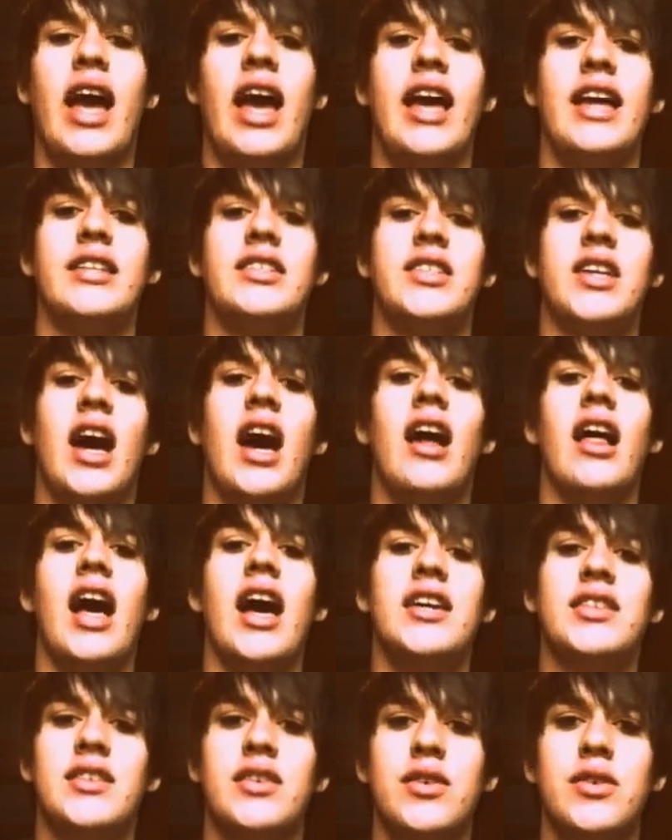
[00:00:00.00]
And I'll
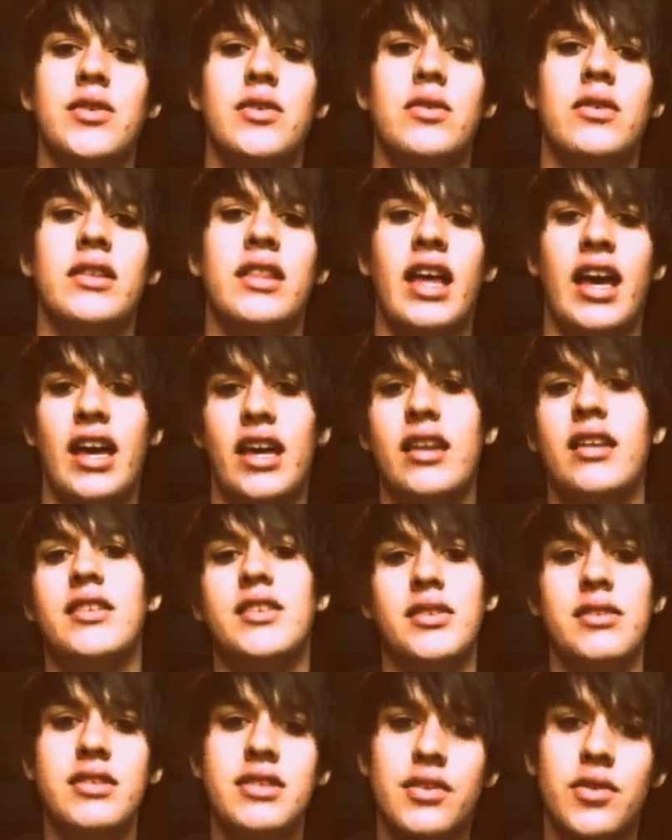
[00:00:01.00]
ask you then a
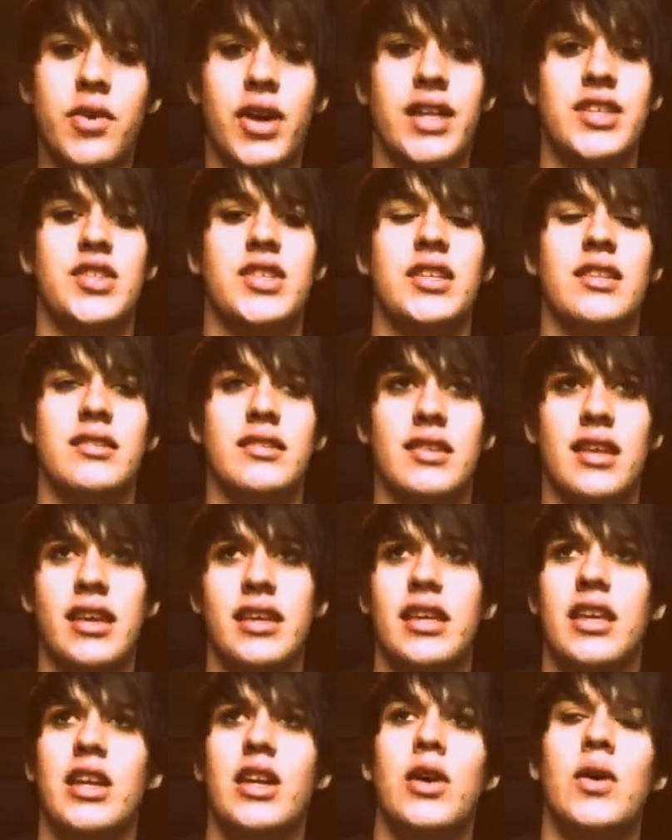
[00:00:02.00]
series of questions
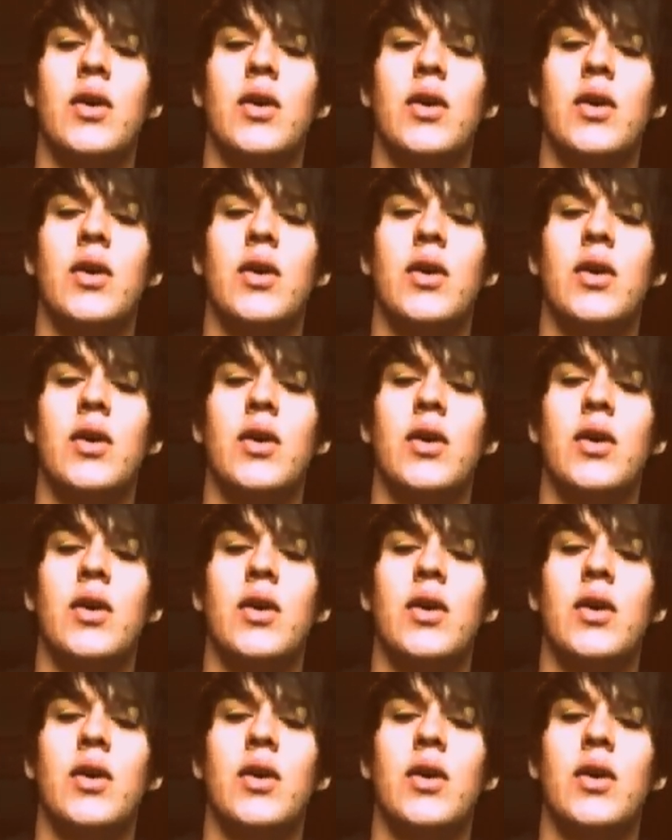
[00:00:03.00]
like,